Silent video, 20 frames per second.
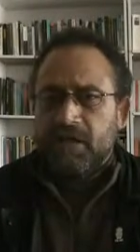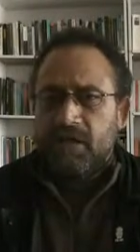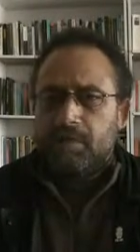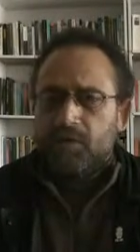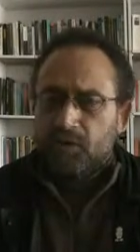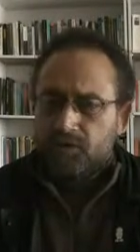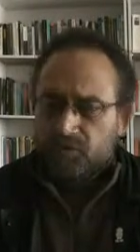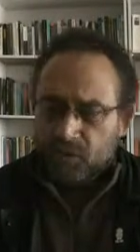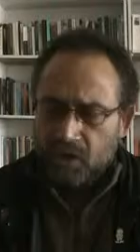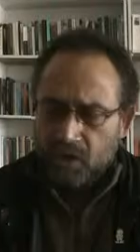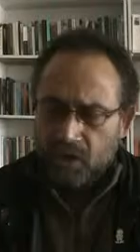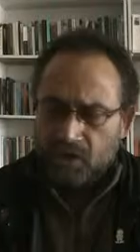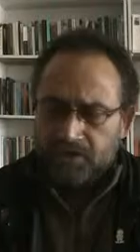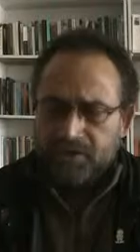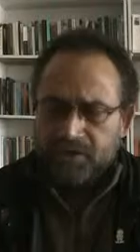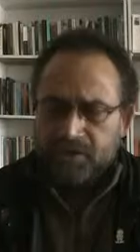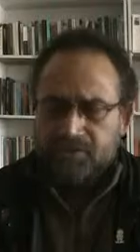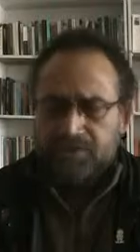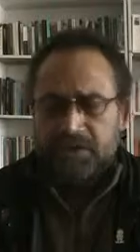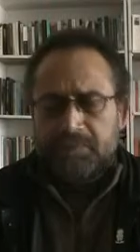I'm also a
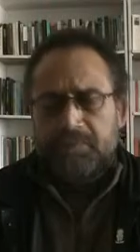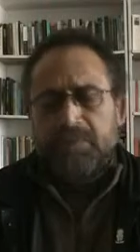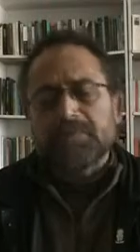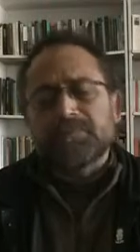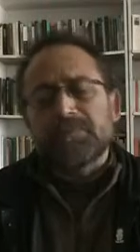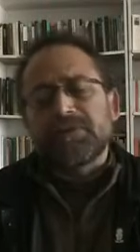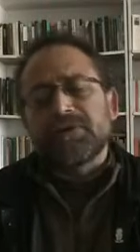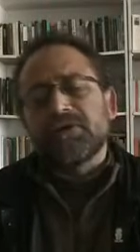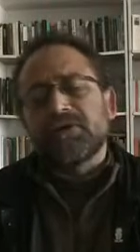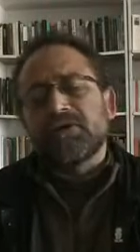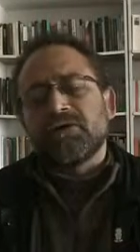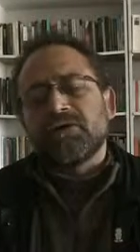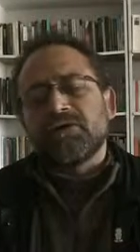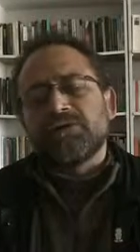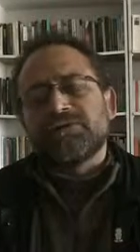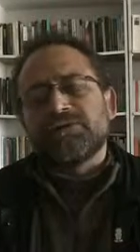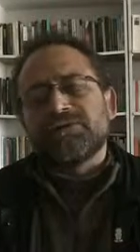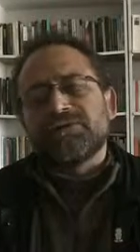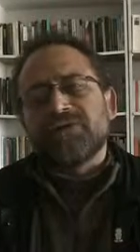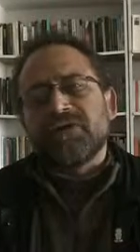co-founding member
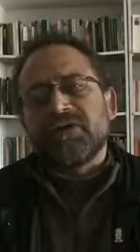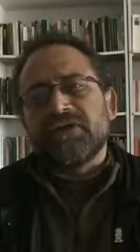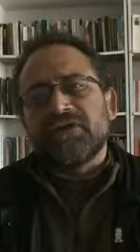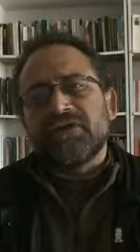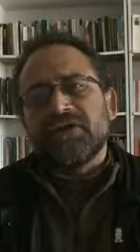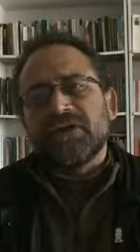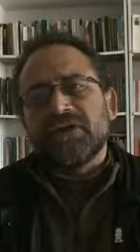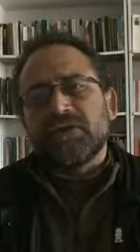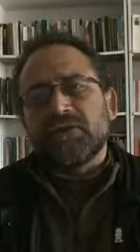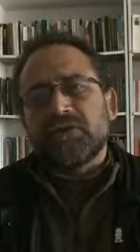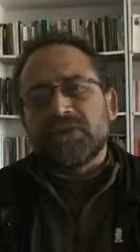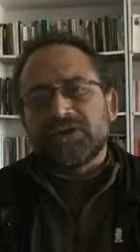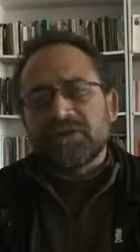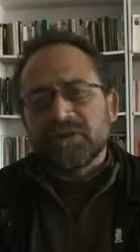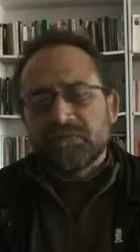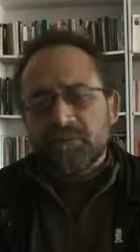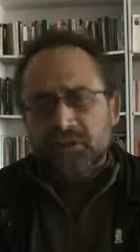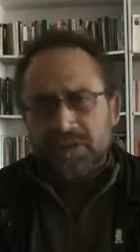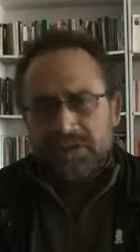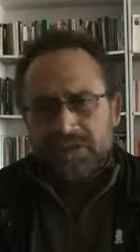of the One
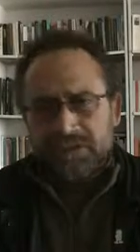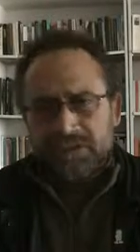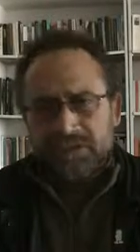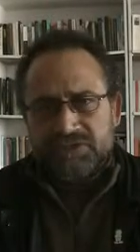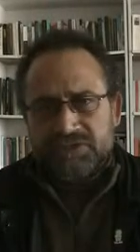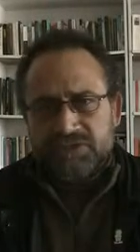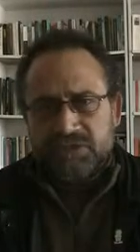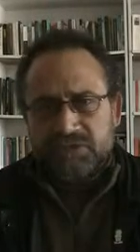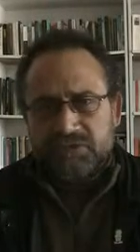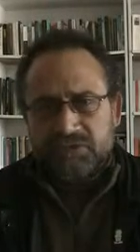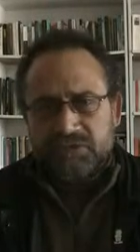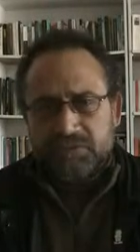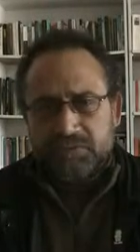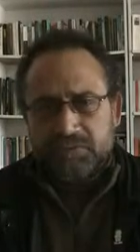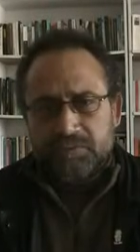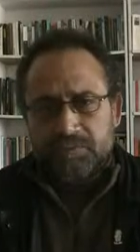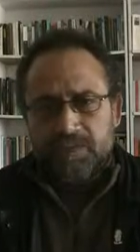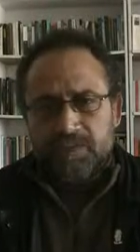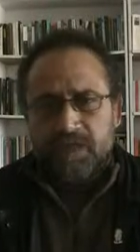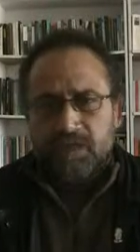Democratic State
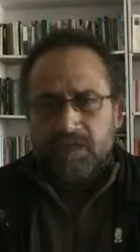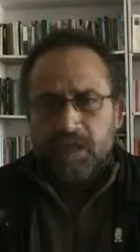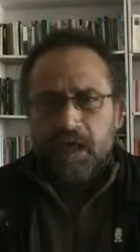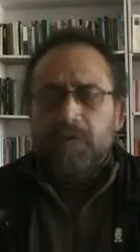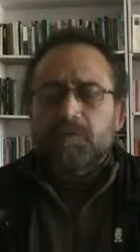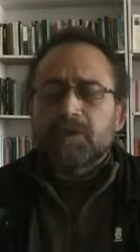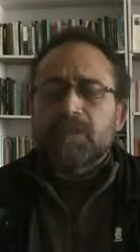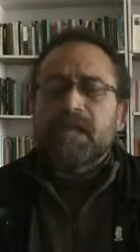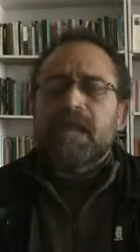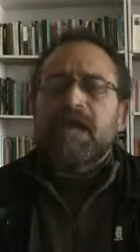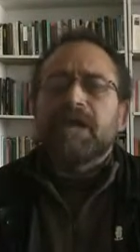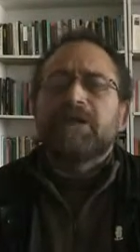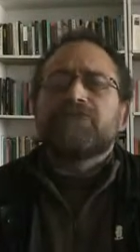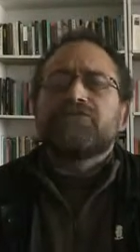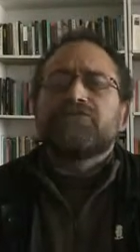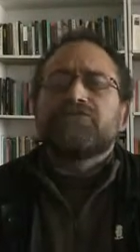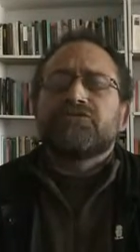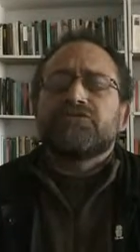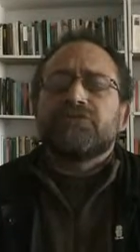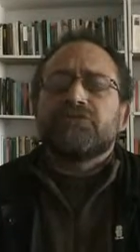Group. I would
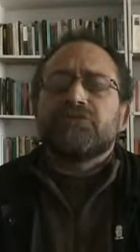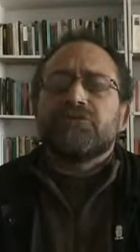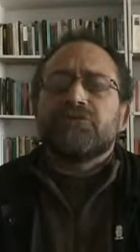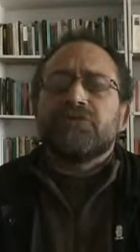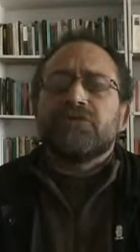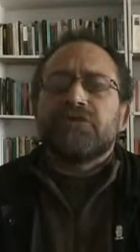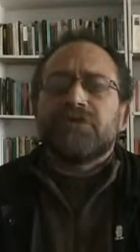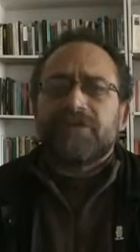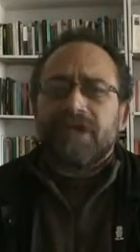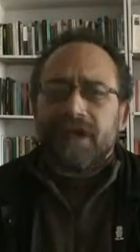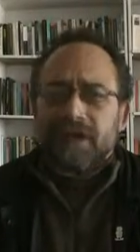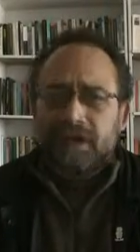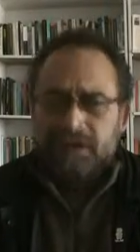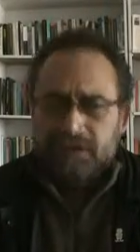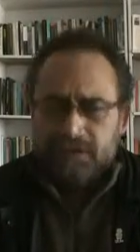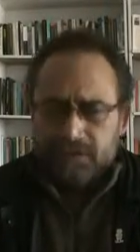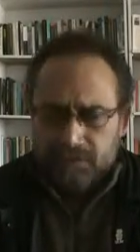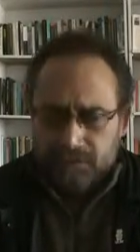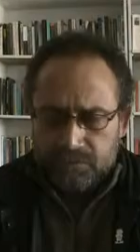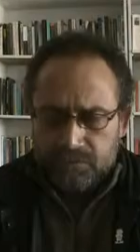like to
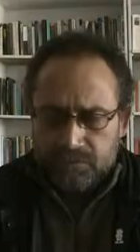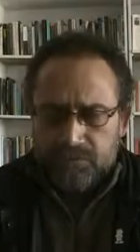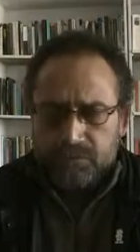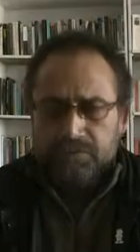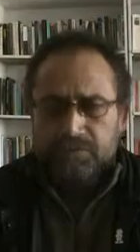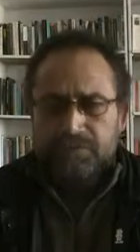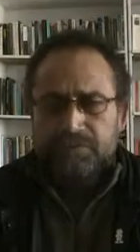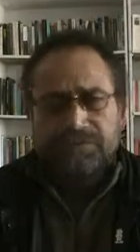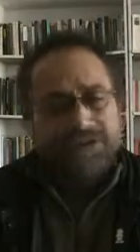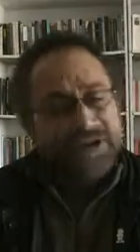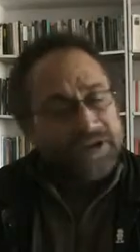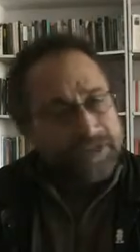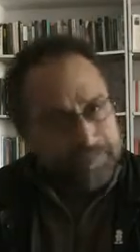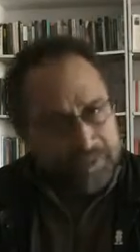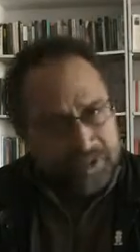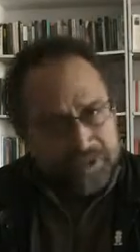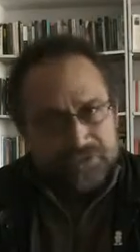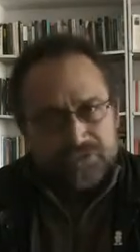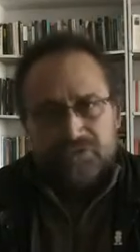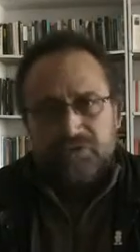thank you very
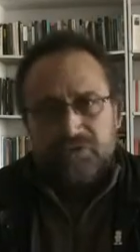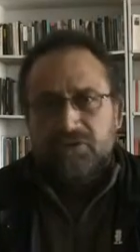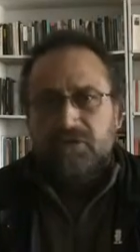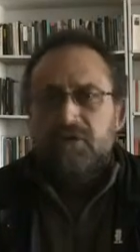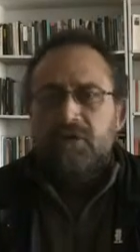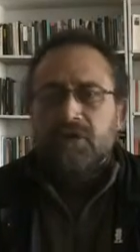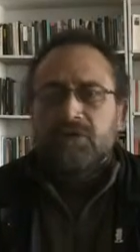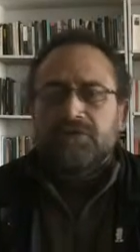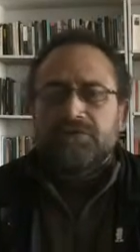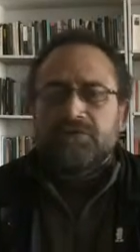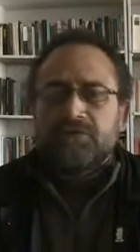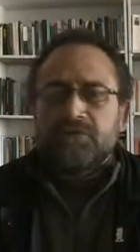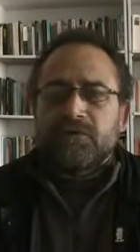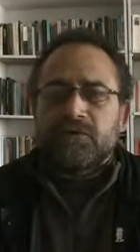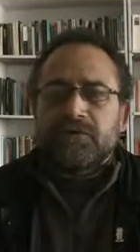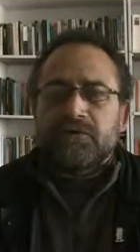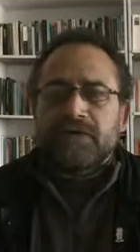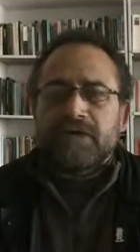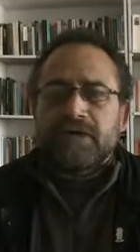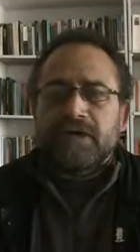much
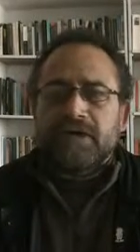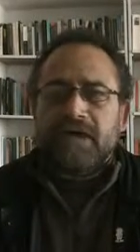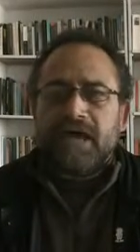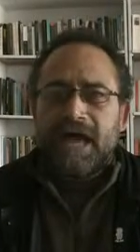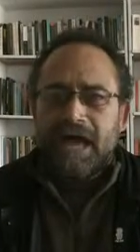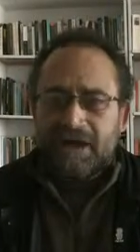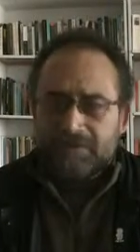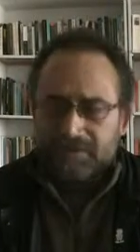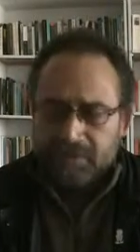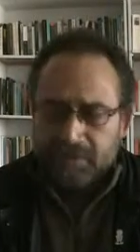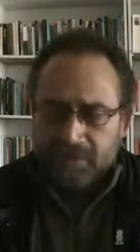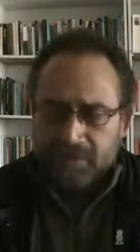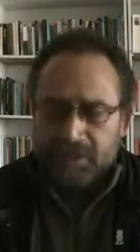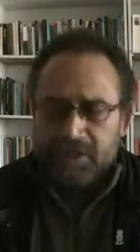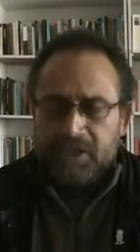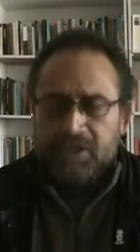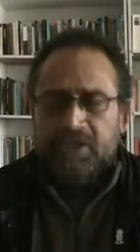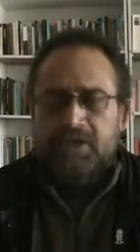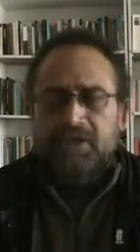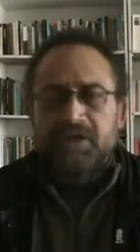for having
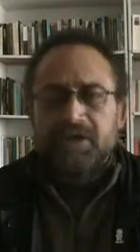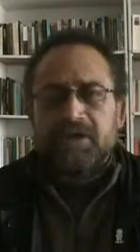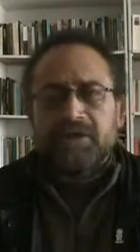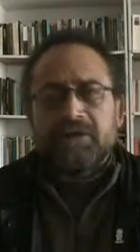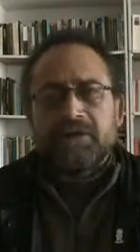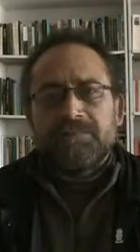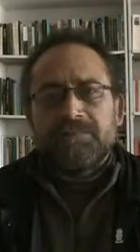me